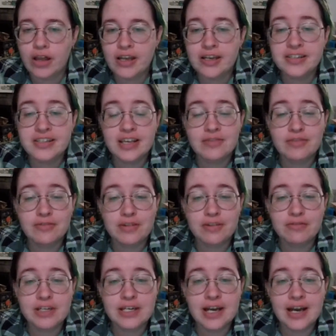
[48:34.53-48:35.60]
It is
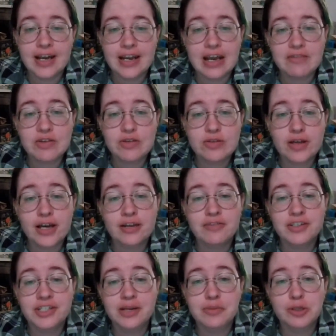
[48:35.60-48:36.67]
7:59. Have you thought of
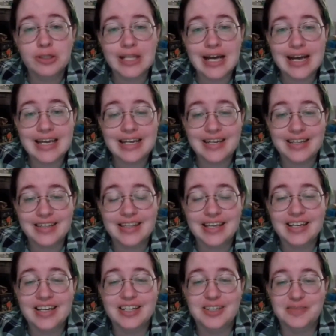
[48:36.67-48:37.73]
a dumber line
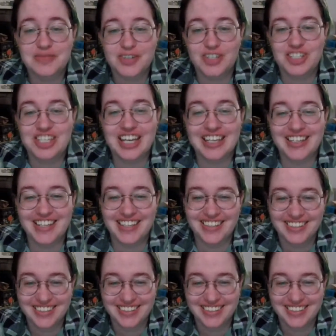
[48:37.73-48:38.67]
than a diversion?